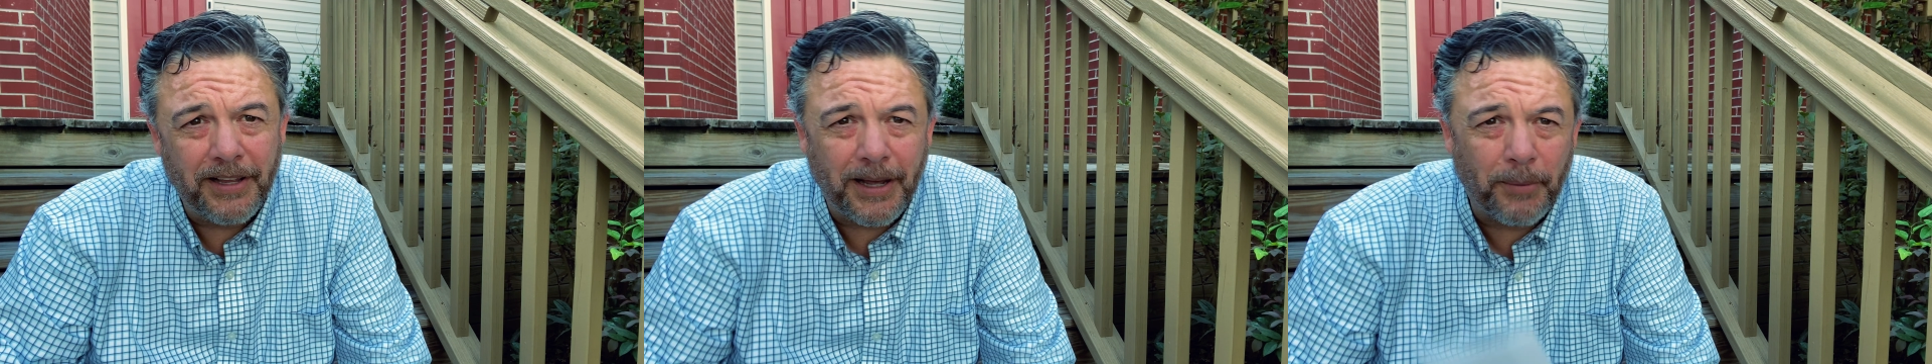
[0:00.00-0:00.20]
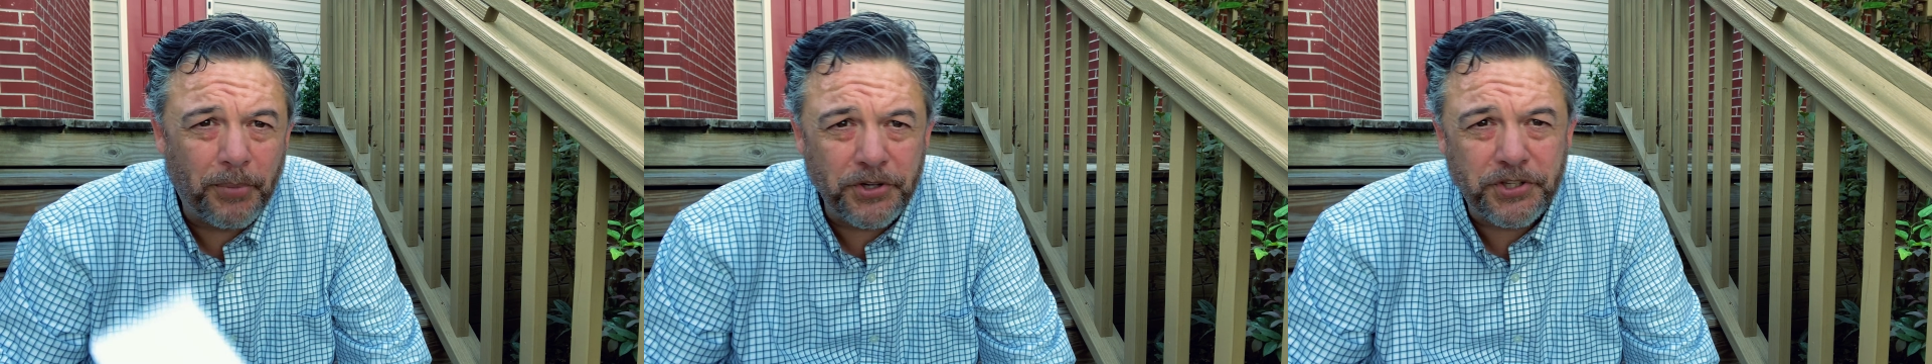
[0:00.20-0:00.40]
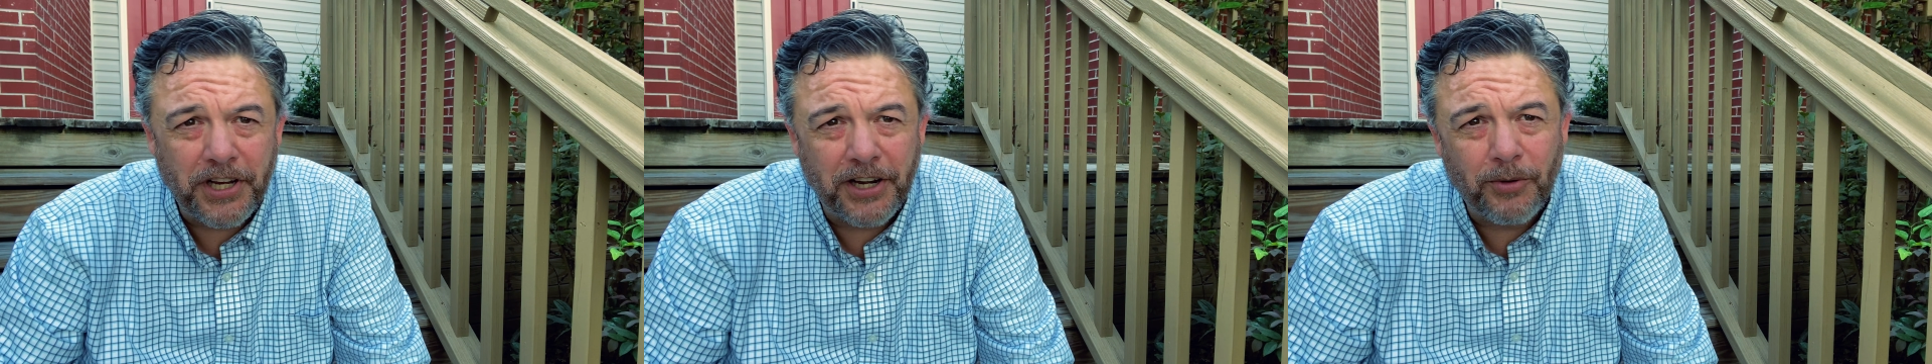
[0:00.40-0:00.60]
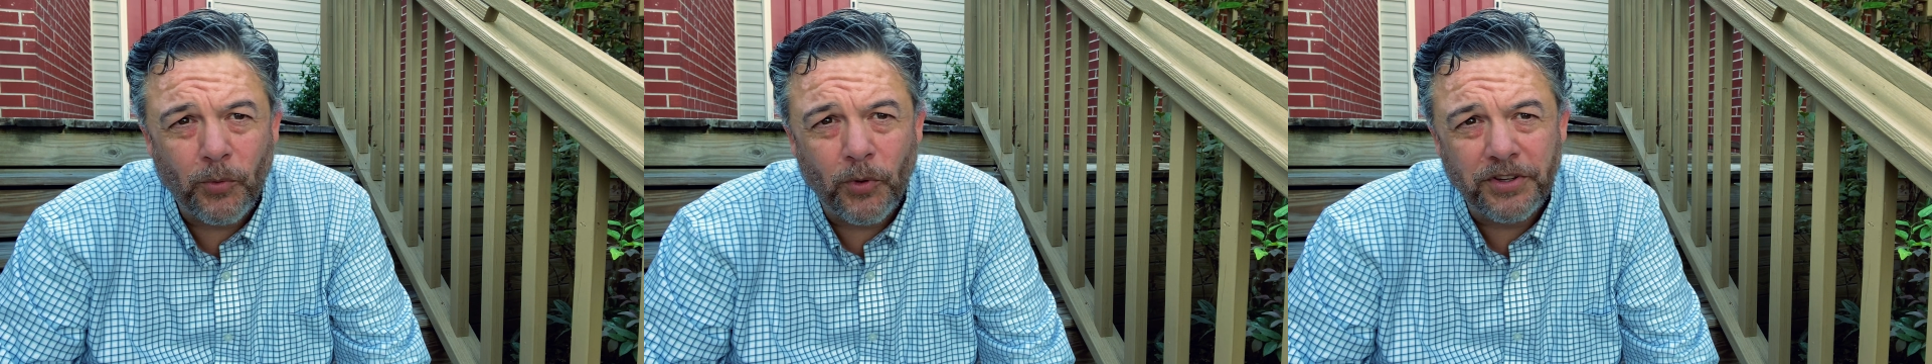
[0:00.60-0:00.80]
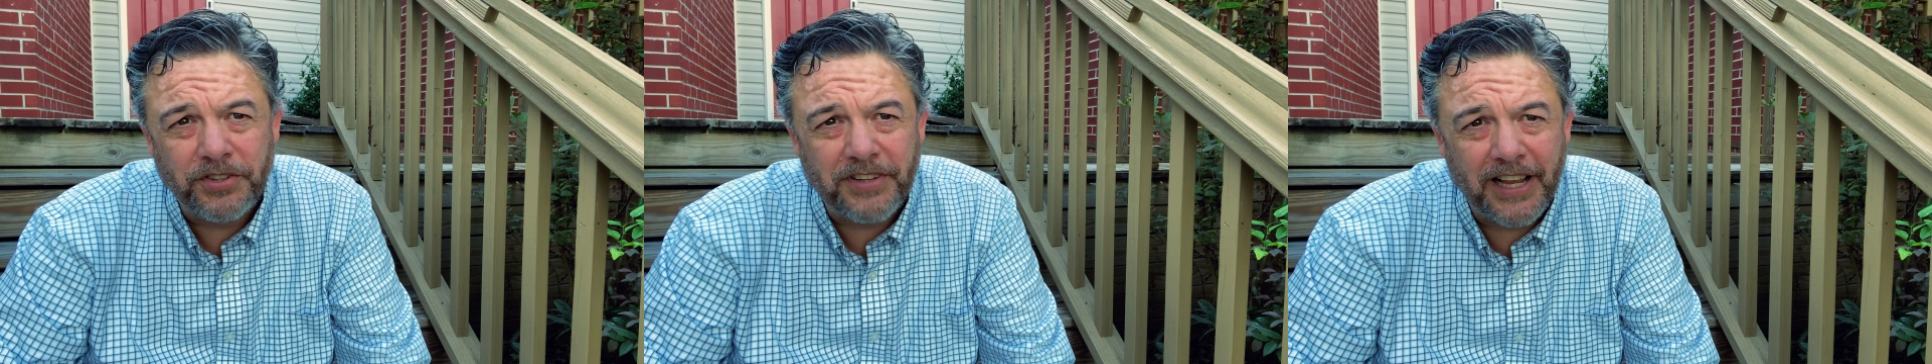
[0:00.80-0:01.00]
I appreciate
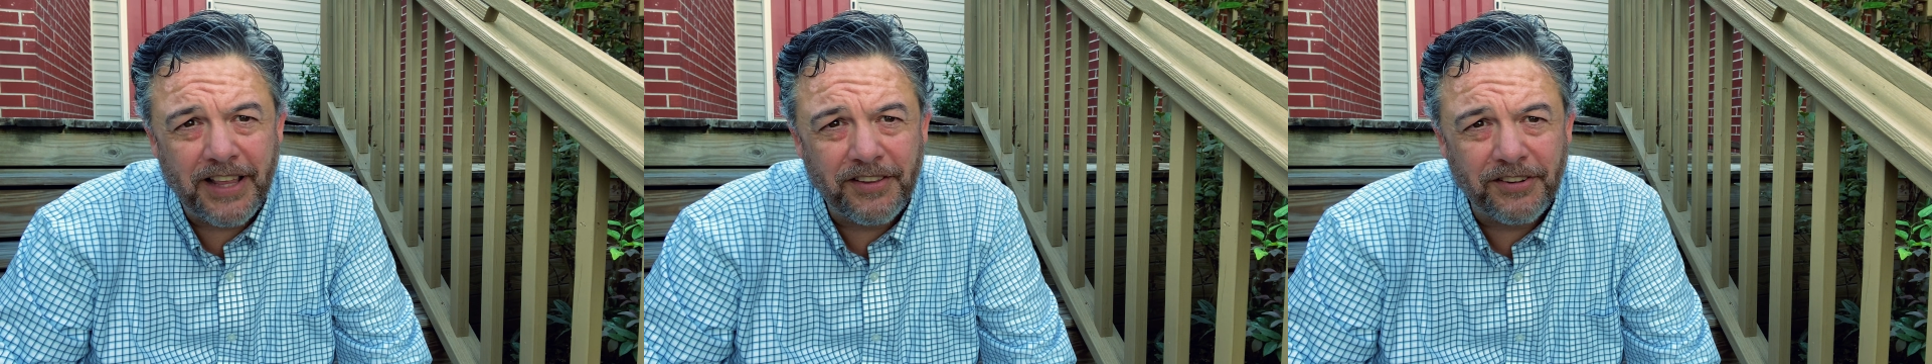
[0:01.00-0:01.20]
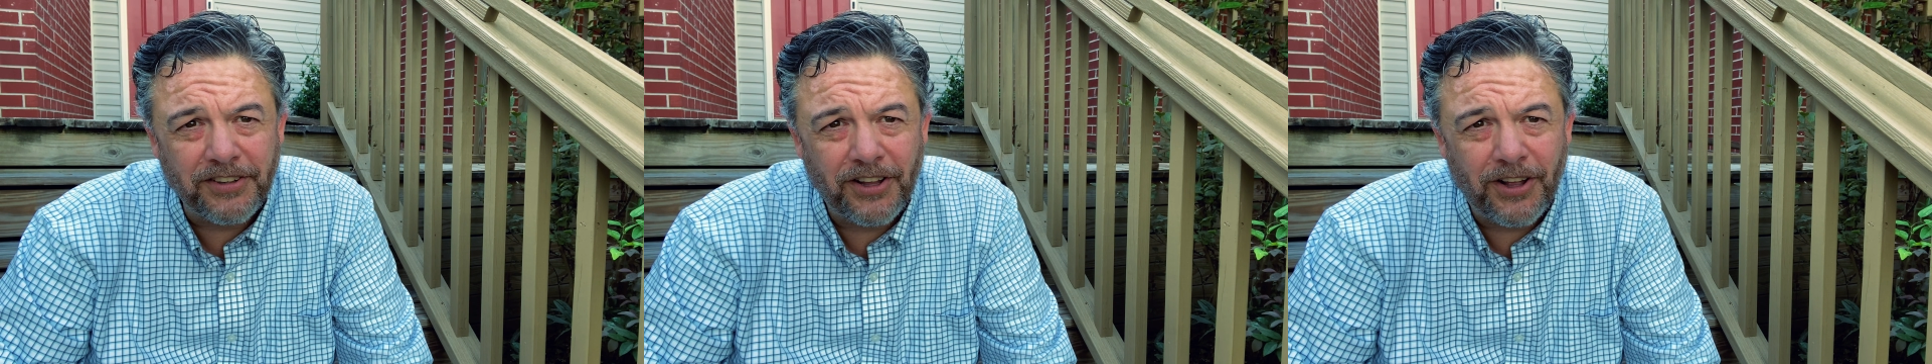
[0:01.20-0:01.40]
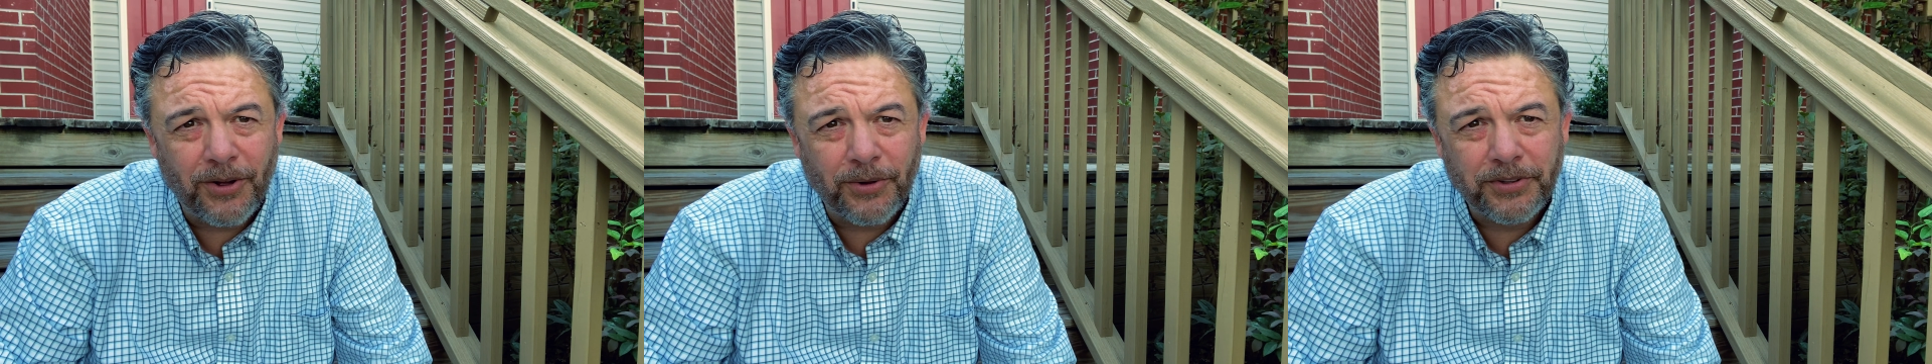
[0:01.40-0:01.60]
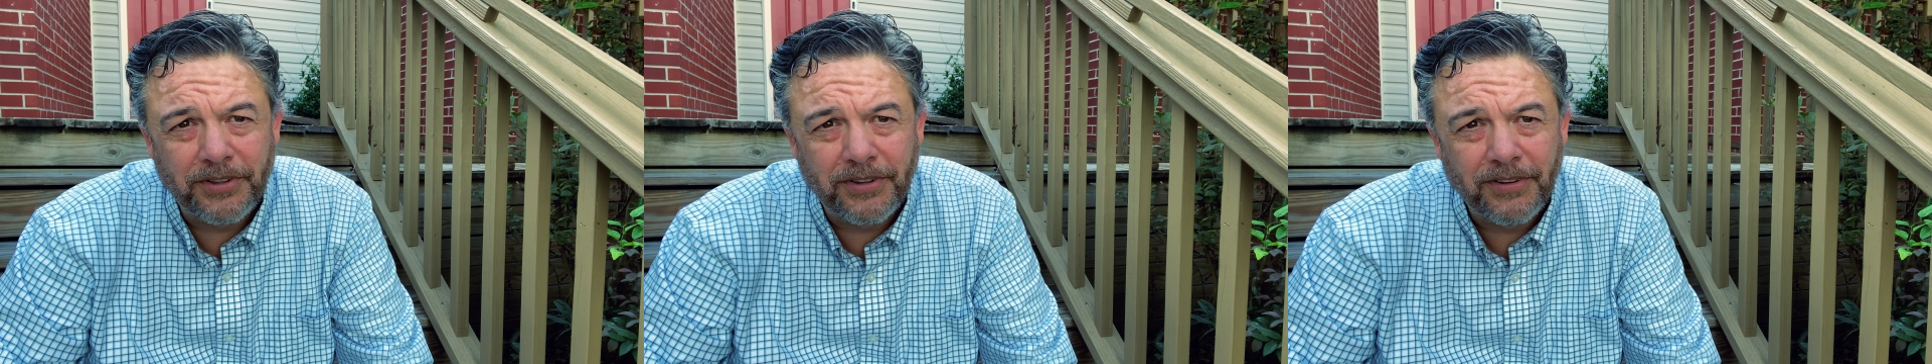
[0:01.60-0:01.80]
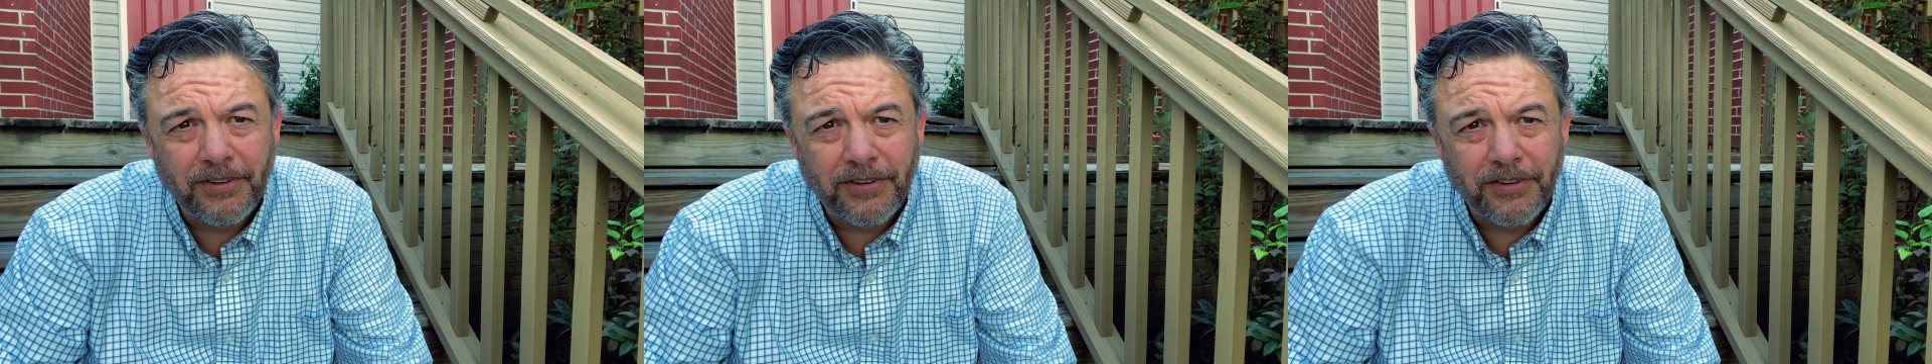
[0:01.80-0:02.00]
everyone staying this long
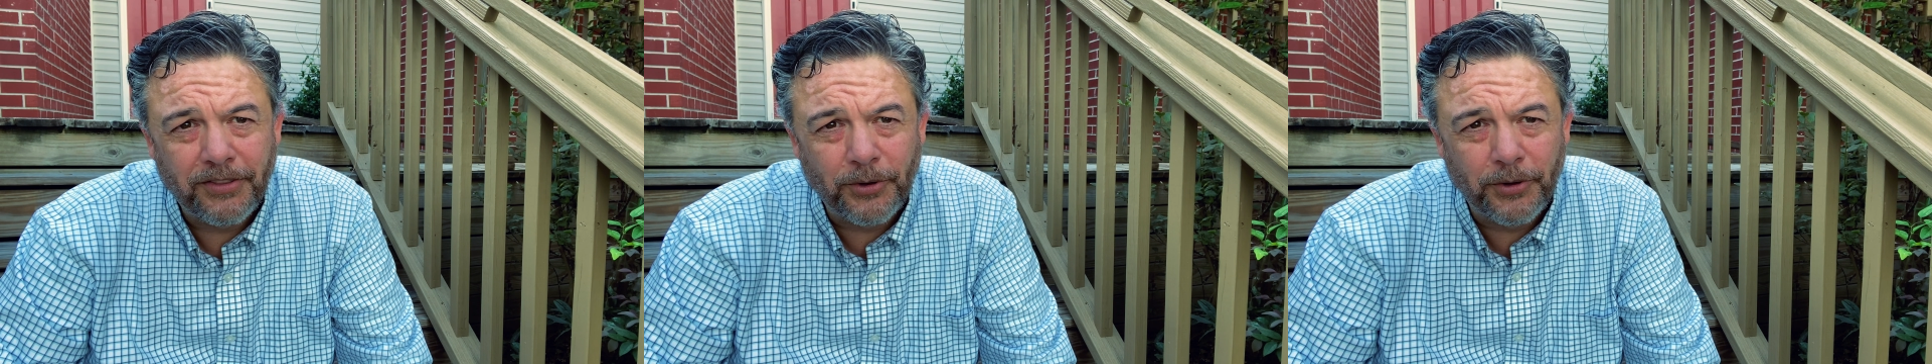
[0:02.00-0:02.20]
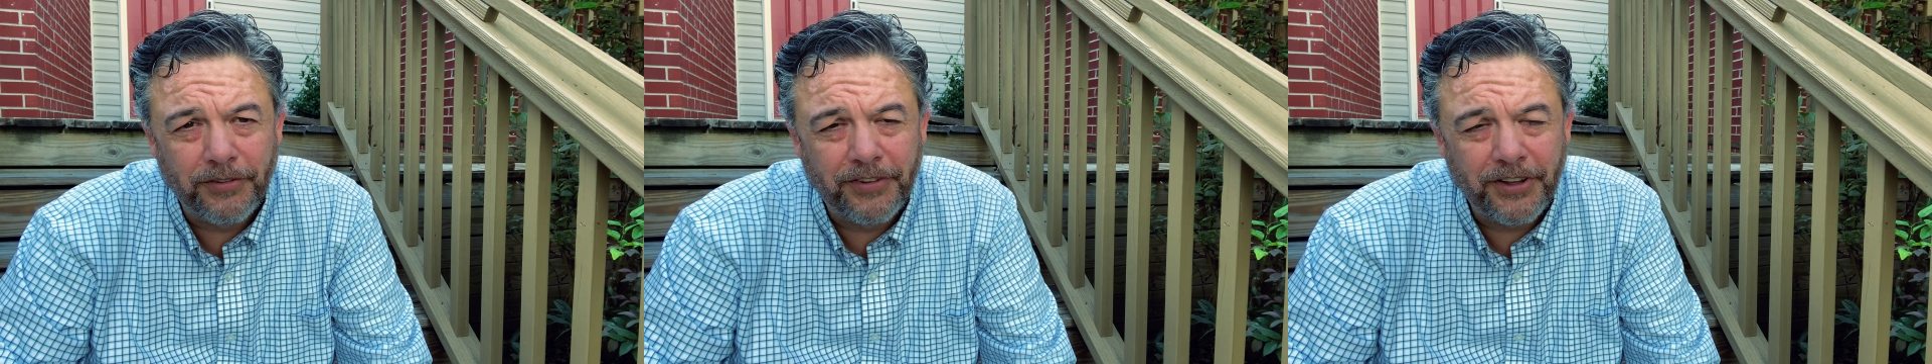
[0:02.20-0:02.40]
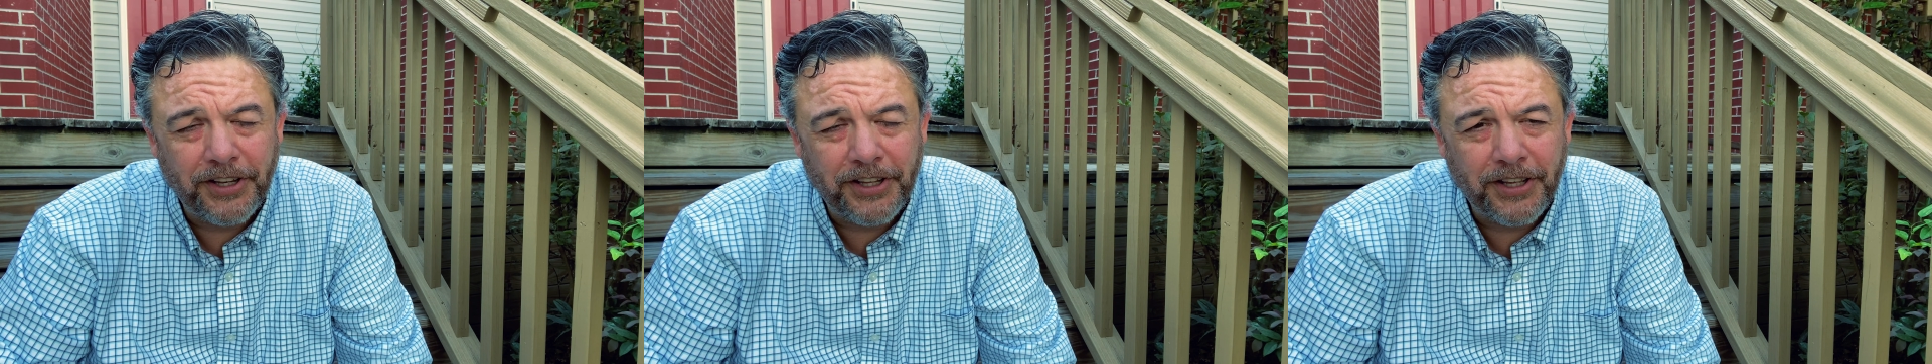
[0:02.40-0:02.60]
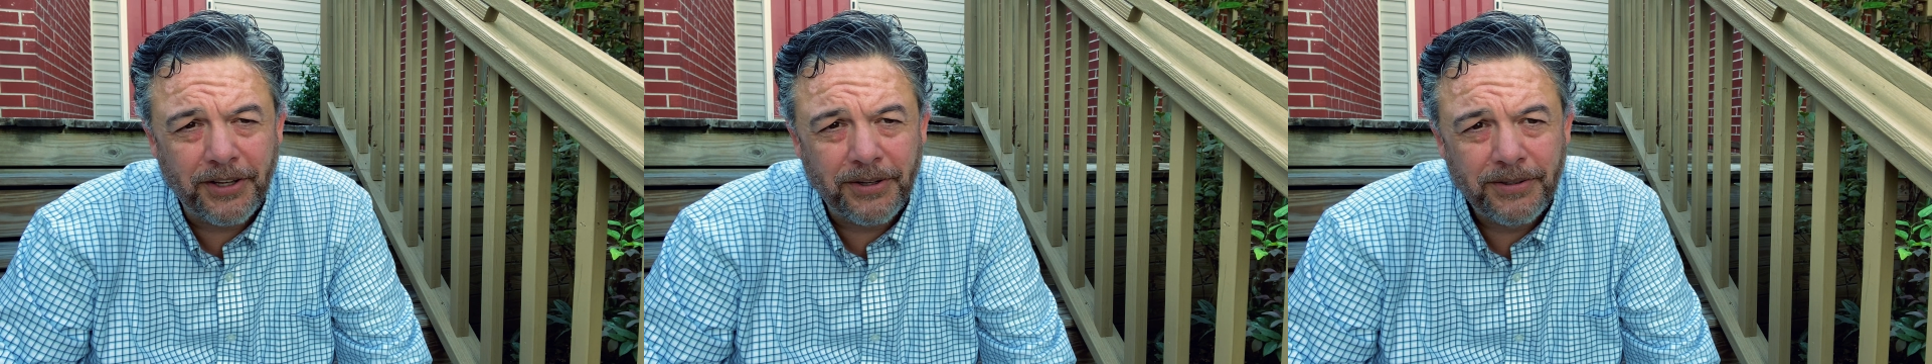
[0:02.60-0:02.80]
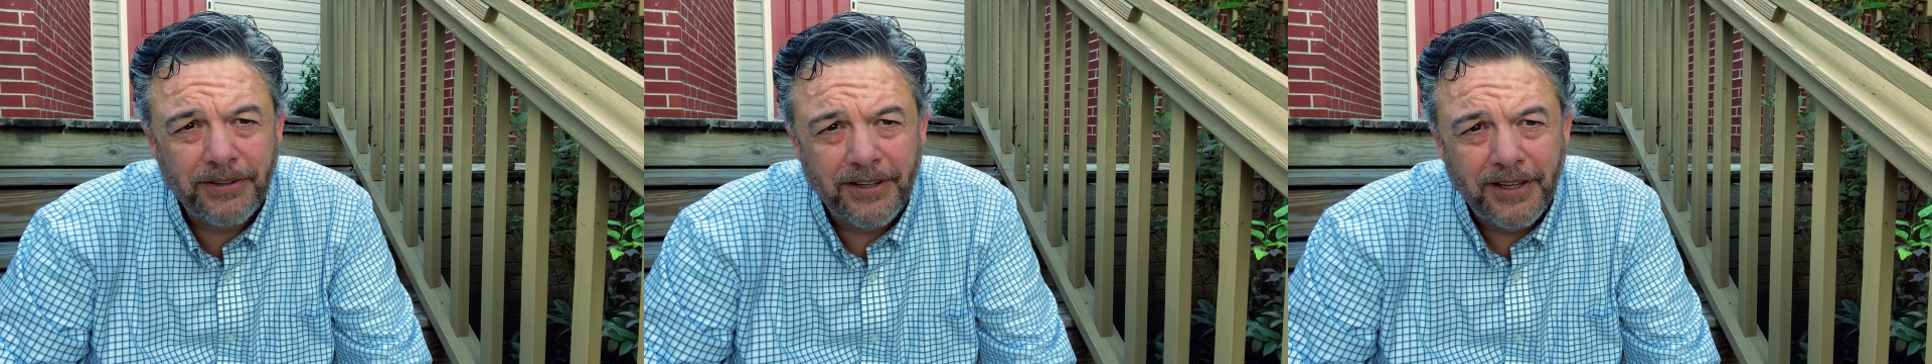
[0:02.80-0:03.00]
through the video.